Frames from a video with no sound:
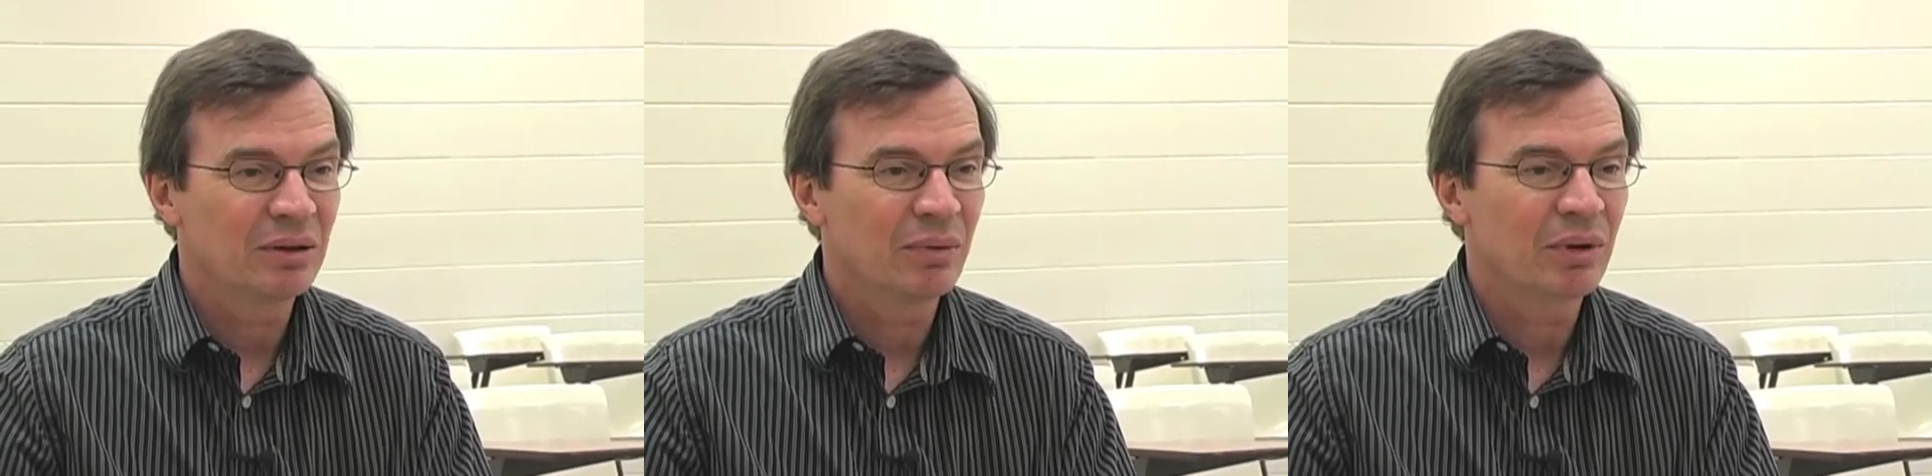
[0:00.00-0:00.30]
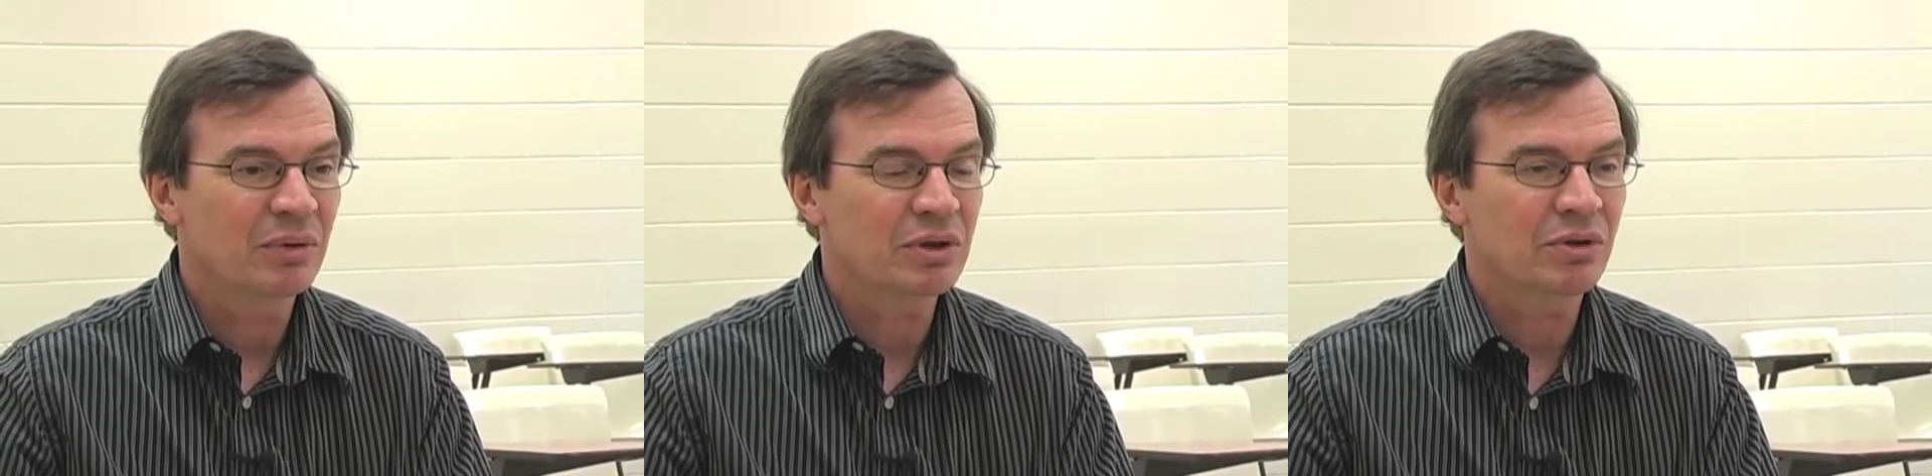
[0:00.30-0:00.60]
don't want
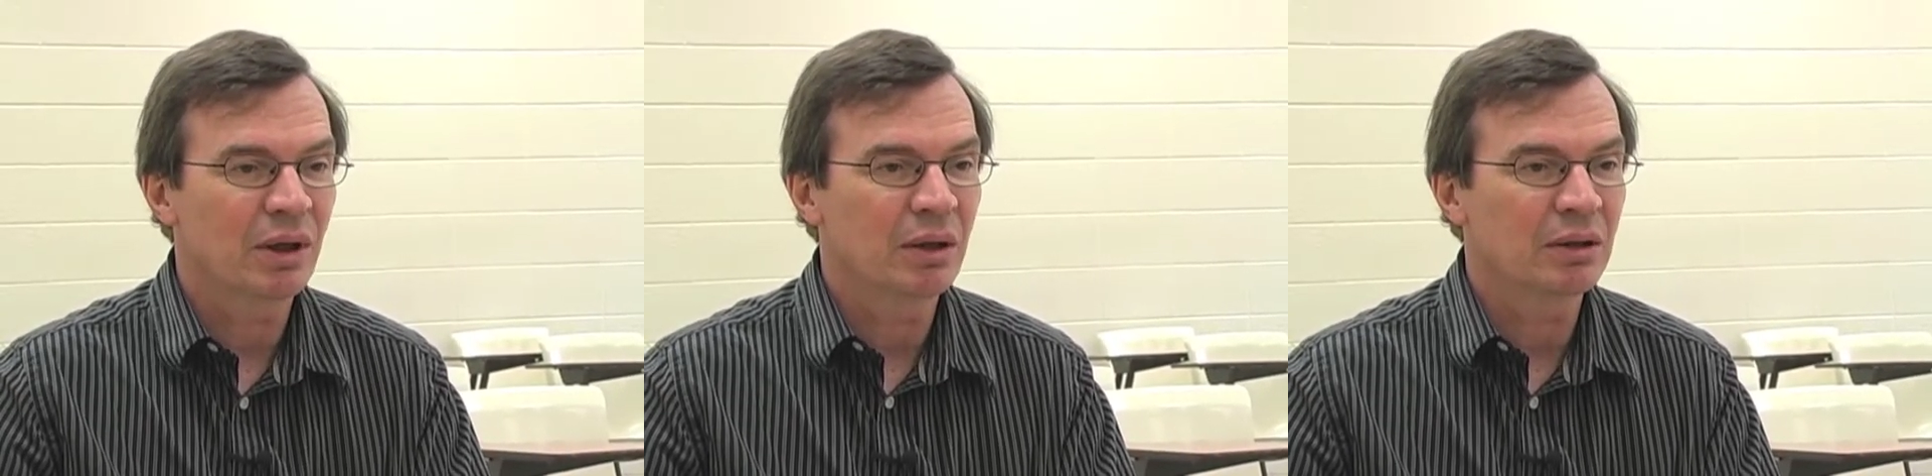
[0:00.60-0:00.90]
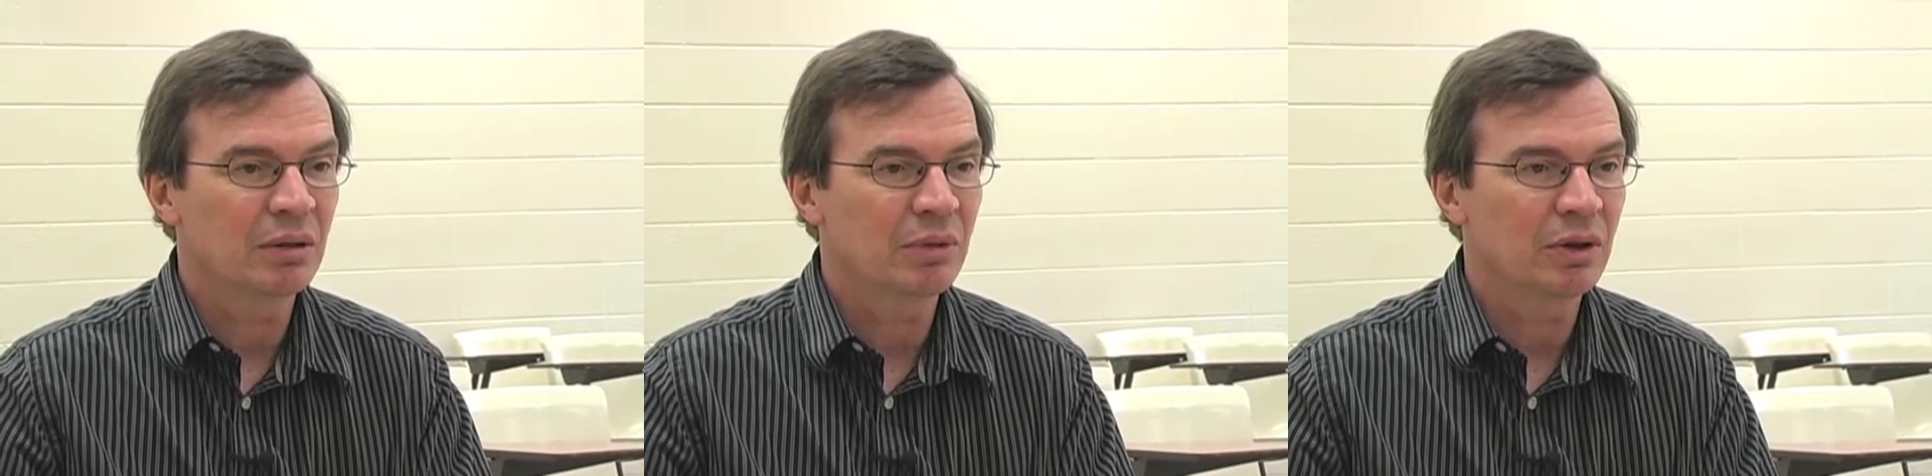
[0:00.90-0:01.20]
to risk
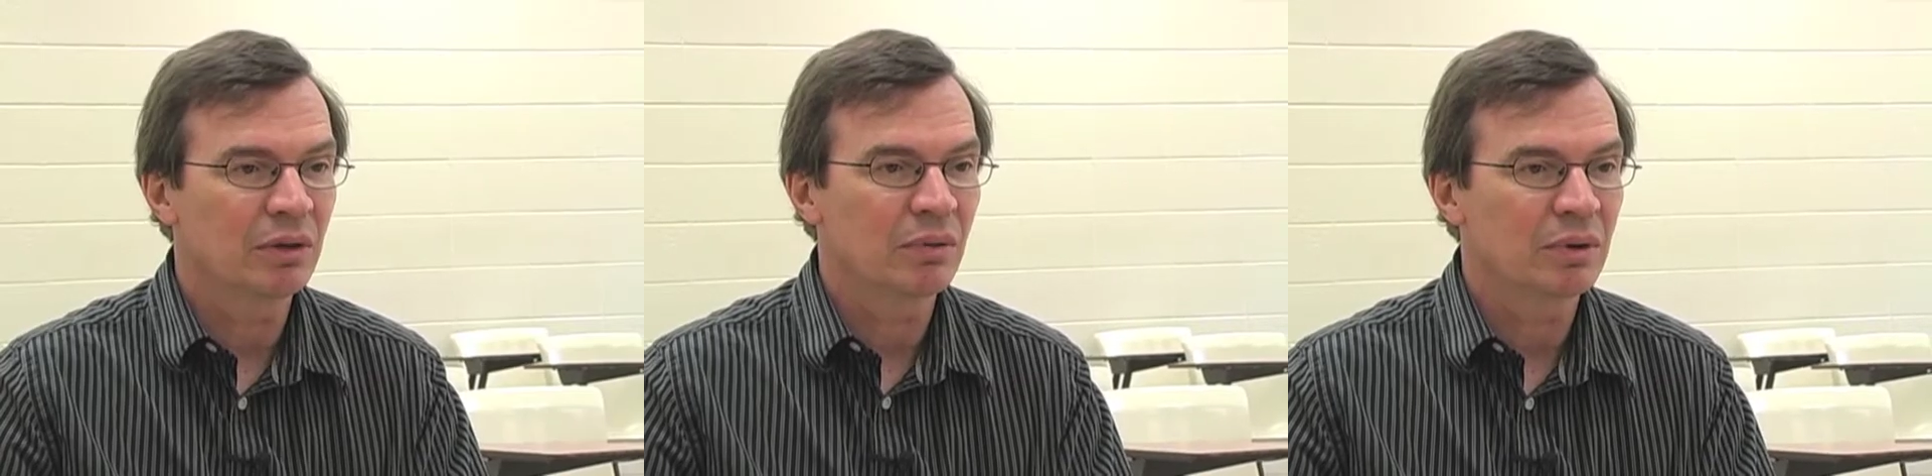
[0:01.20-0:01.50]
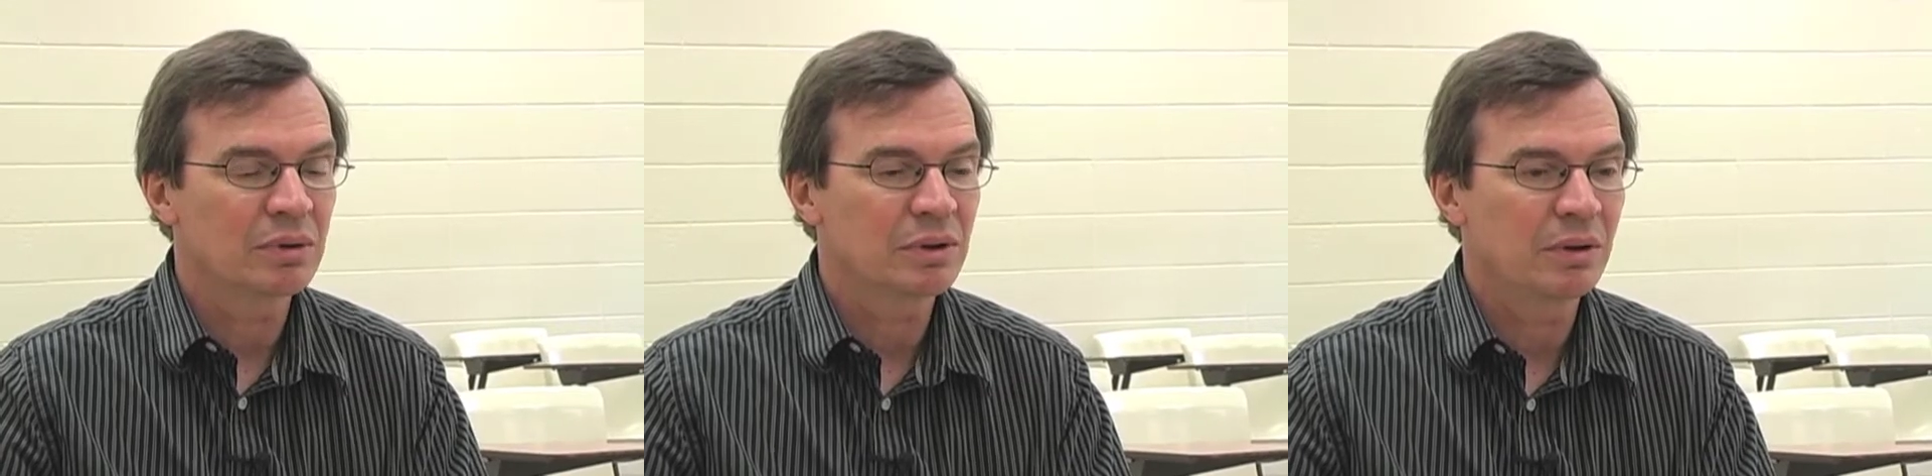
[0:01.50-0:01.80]
drowning them in their
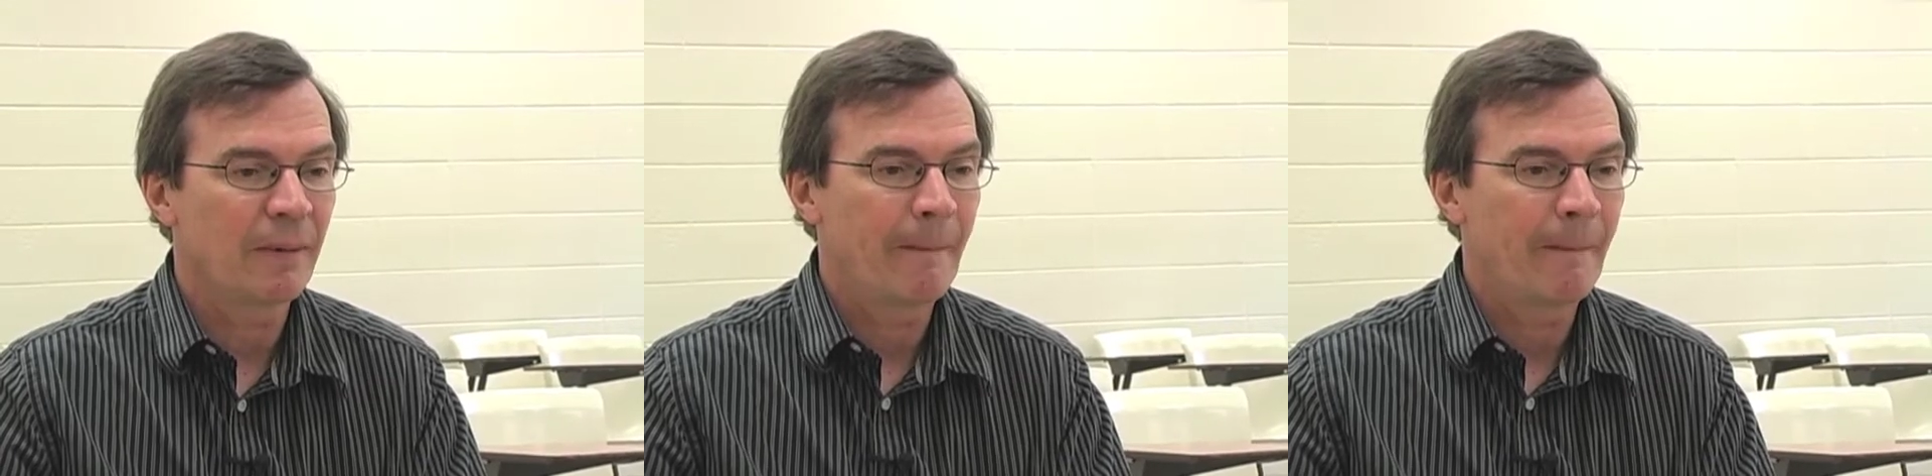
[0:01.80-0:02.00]
words.